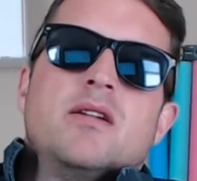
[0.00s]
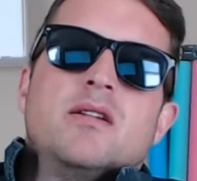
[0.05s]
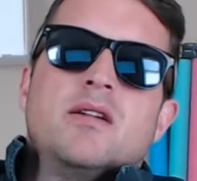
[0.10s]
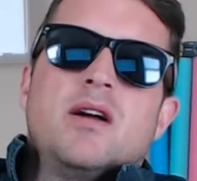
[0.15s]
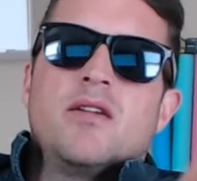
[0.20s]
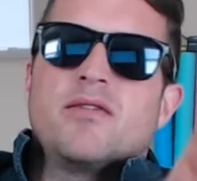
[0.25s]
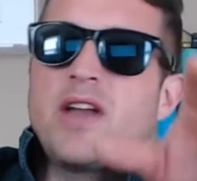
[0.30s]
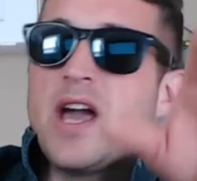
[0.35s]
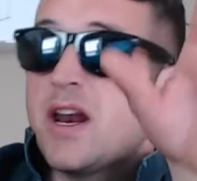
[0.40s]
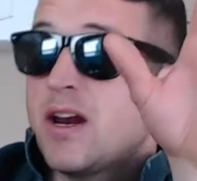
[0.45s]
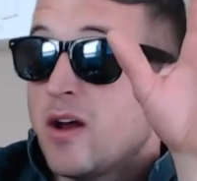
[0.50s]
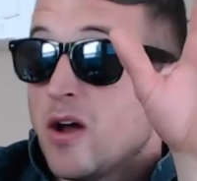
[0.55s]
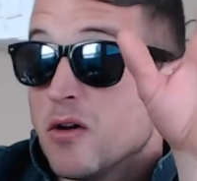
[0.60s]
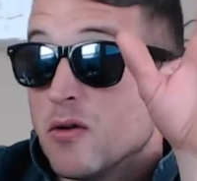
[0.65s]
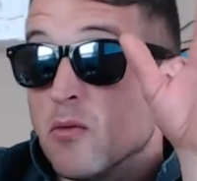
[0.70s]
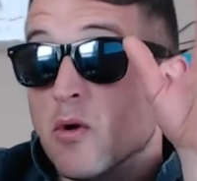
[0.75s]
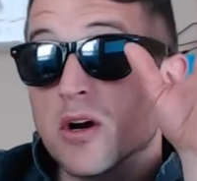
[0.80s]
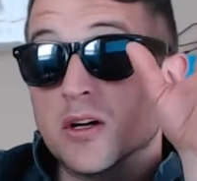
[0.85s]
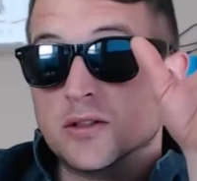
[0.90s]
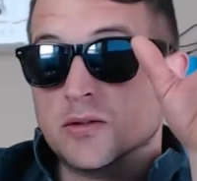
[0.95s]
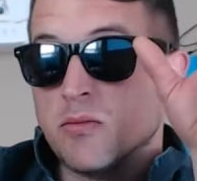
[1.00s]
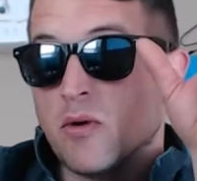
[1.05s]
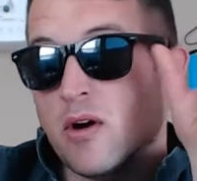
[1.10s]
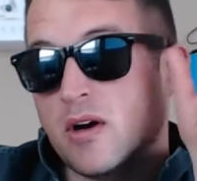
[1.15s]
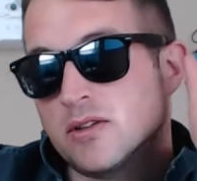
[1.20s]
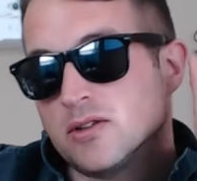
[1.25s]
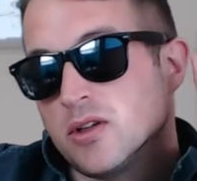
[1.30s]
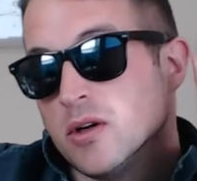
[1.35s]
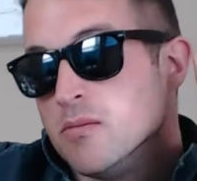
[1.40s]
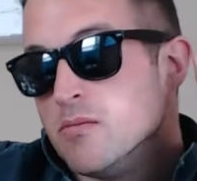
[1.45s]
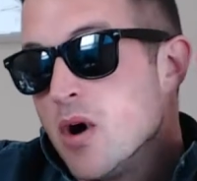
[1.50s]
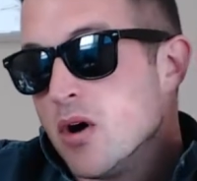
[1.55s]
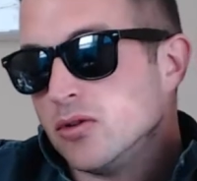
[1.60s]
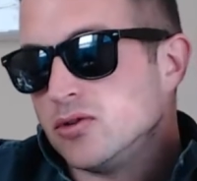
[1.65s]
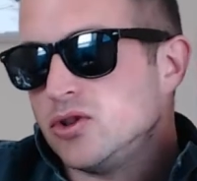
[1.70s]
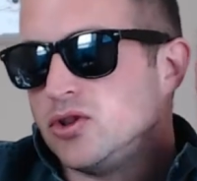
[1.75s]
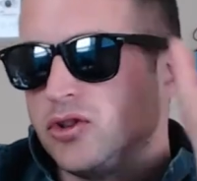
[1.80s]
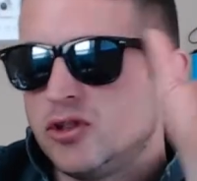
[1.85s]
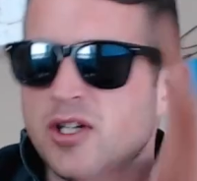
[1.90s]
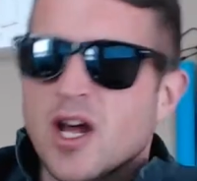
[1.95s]
I've got to go to work tomorrow, so
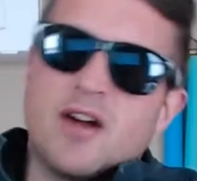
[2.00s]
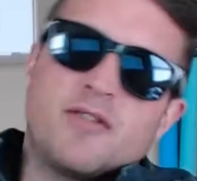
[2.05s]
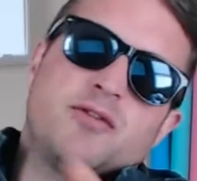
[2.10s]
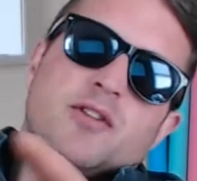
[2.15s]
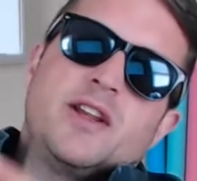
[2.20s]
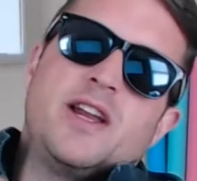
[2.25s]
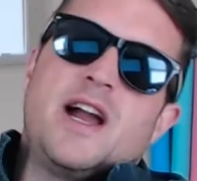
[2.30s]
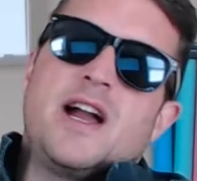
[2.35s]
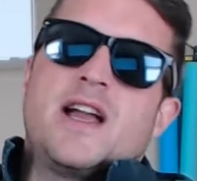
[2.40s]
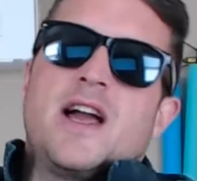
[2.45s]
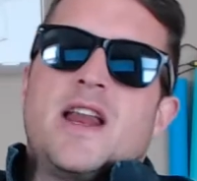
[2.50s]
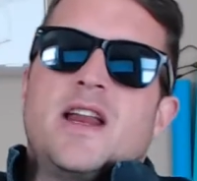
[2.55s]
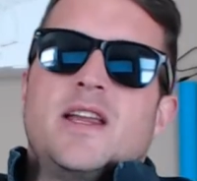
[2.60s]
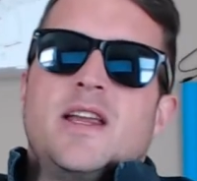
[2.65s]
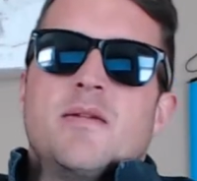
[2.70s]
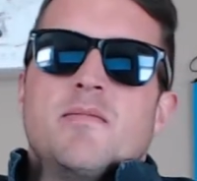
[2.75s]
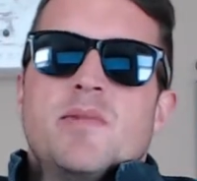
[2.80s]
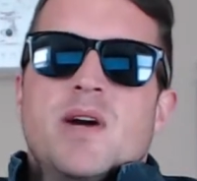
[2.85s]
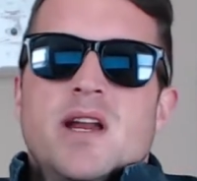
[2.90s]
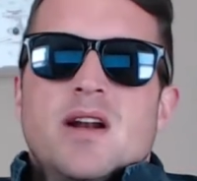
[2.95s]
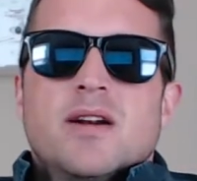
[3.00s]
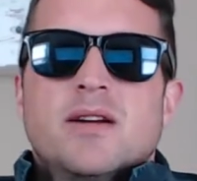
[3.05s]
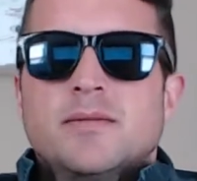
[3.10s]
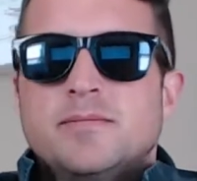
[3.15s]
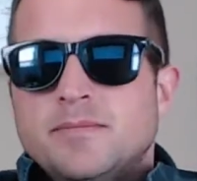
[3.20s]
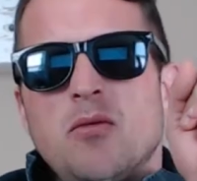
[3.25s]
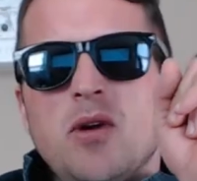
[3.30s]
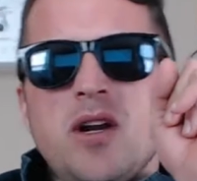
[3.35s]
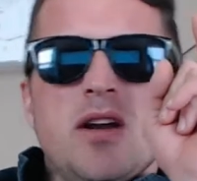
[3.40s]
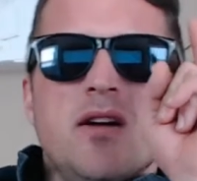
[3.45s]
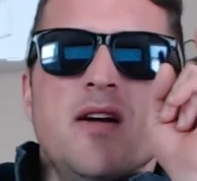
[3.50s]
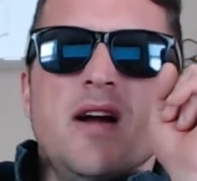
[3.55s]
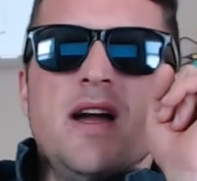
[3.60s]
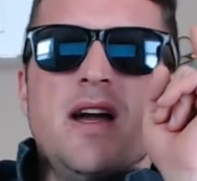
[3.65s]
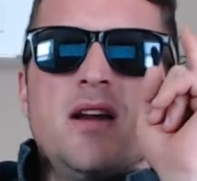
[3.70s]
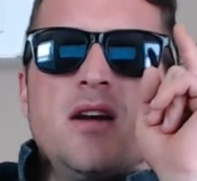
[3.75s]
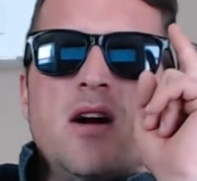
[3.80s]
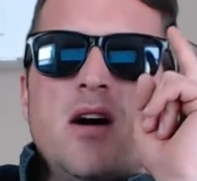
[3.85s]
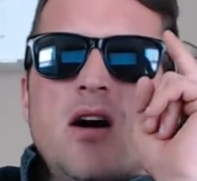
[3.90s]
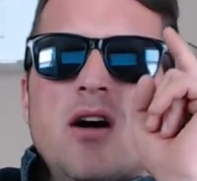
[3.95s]
most definitely I got to get better. We are
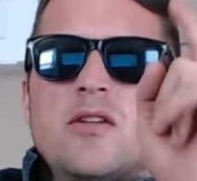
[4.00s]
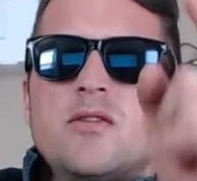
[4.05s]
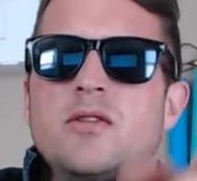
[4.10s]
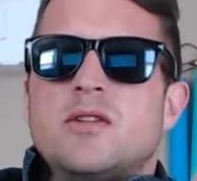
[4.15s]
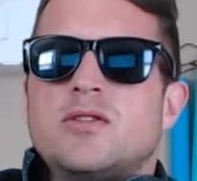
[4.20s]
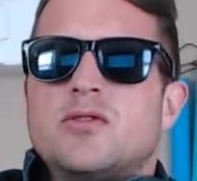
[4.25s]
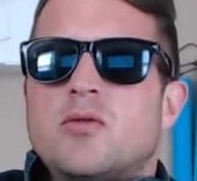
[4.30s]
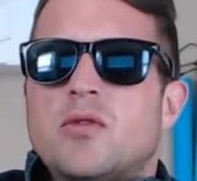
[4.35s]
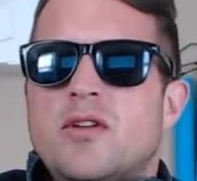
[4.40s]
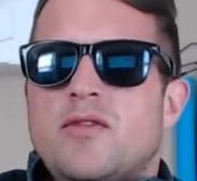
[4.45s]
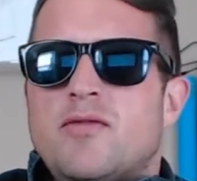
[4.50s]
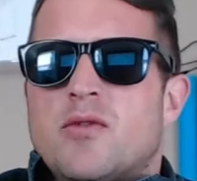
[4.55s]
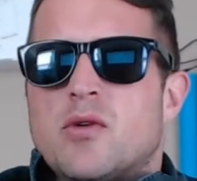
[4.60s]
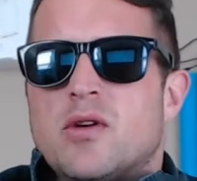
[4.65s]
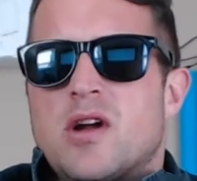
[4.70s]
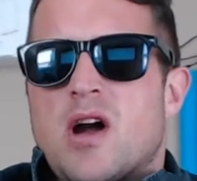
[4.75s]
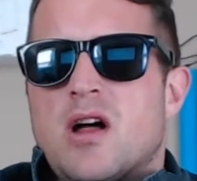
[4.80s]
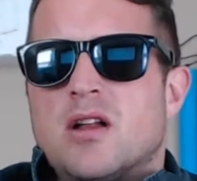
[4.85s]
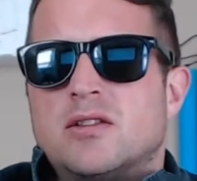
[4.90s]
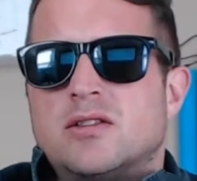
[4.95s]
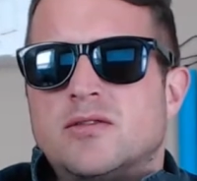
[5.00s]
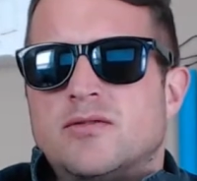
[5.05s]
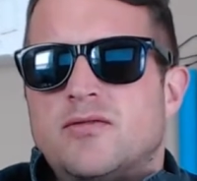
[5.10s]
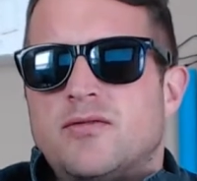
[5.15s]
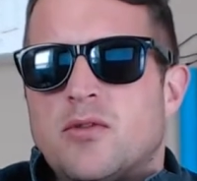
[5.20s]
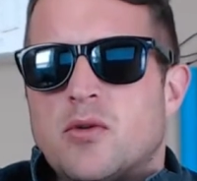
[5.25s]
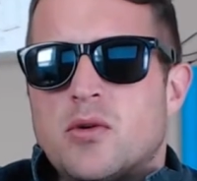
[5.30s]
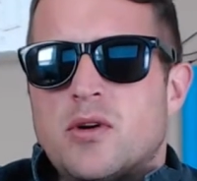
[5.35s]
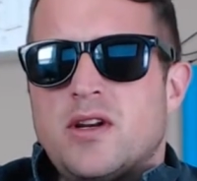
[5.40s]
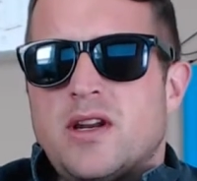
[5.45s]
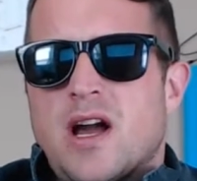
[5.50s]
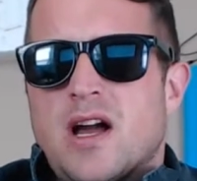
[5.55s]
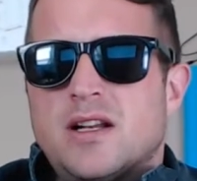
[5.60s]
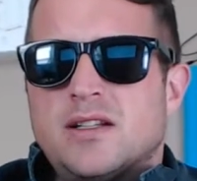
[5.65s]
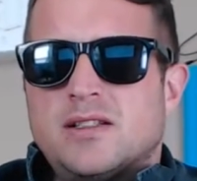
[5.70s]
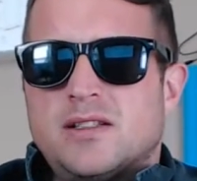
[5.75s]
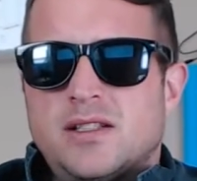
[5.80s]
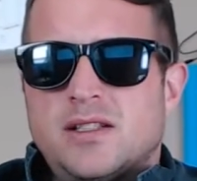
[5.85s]
at $124.49. I